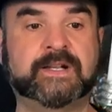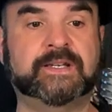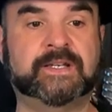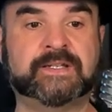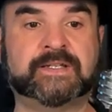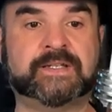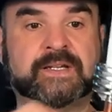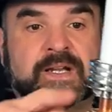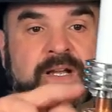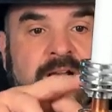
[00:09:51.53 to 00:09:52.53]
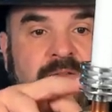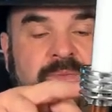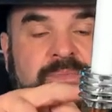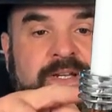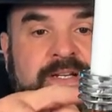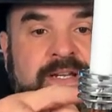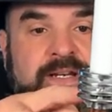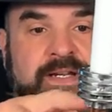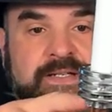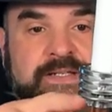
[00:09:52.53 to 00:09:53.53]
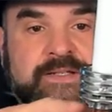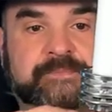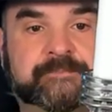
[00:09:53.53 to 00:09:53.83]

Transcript: is how the blade connects.